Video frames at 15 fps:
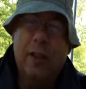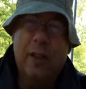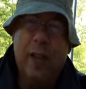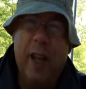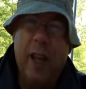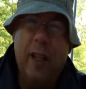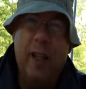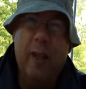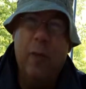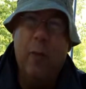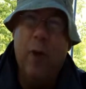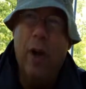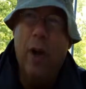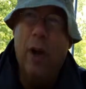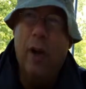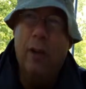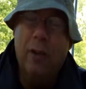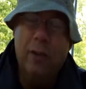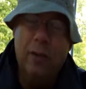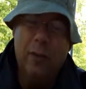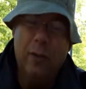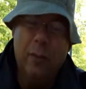stake them well,
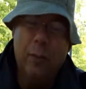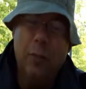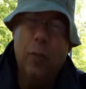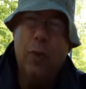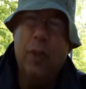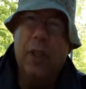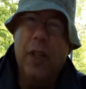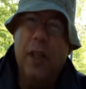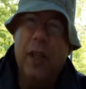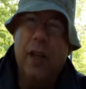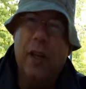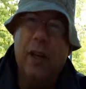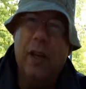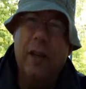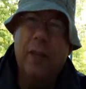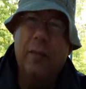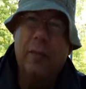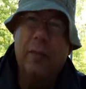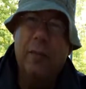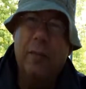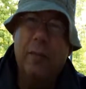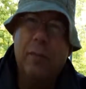put the
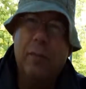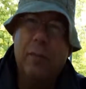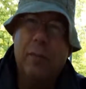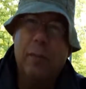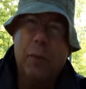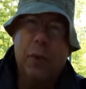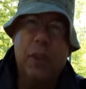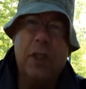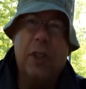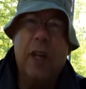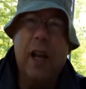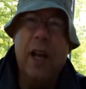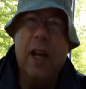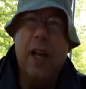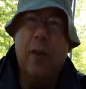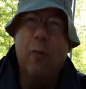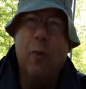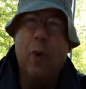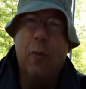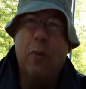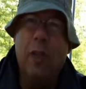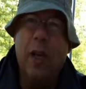tie down
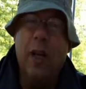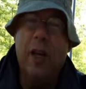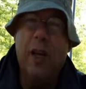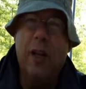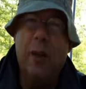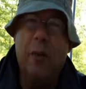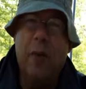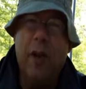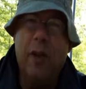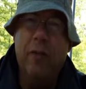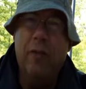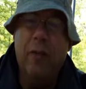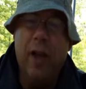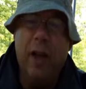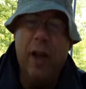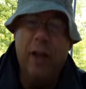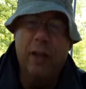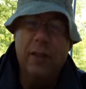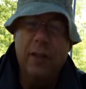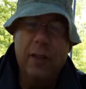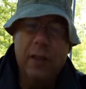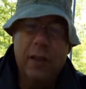ropes on the rain
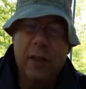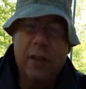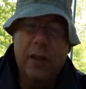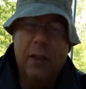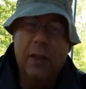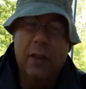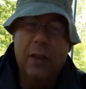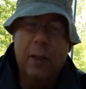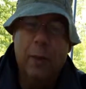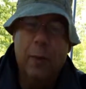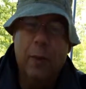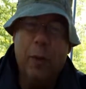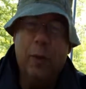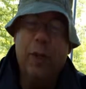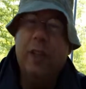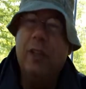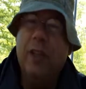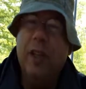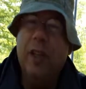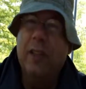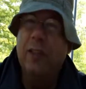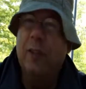flies. The
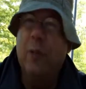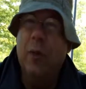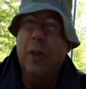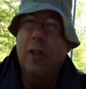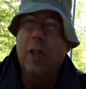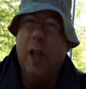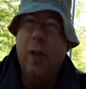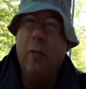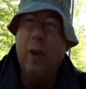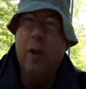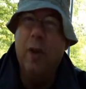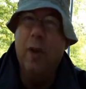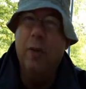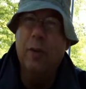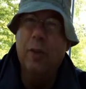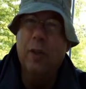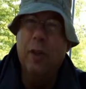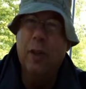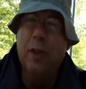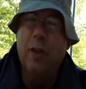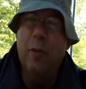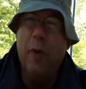reason is, the one time you don't,
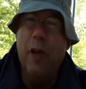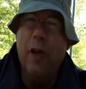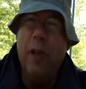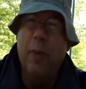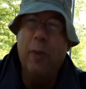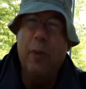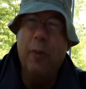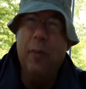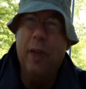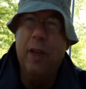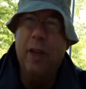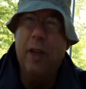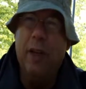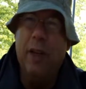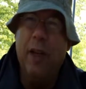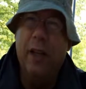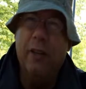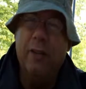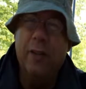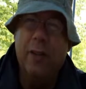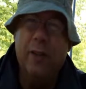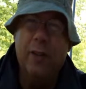you're going to wake up in the middle of the night,
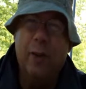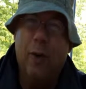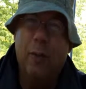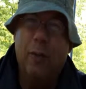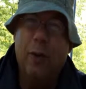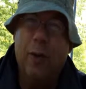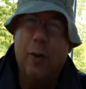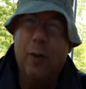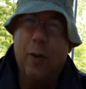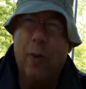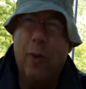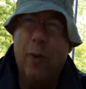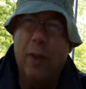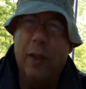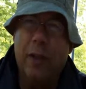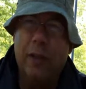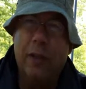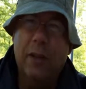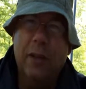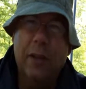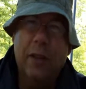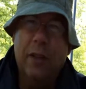a storm's going to roll in,
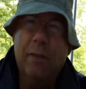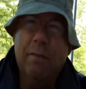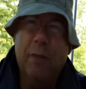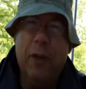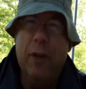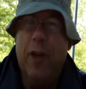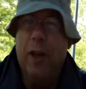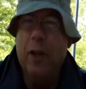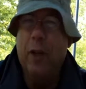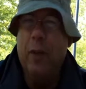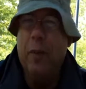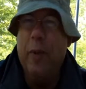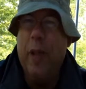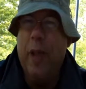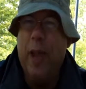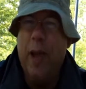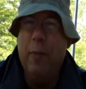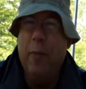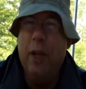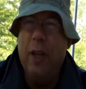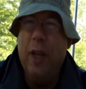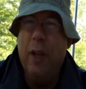you're not going to be a
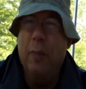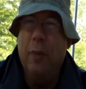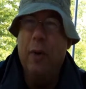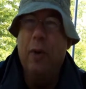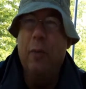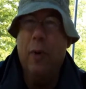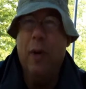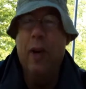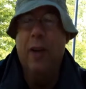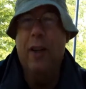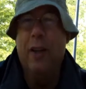happy camper,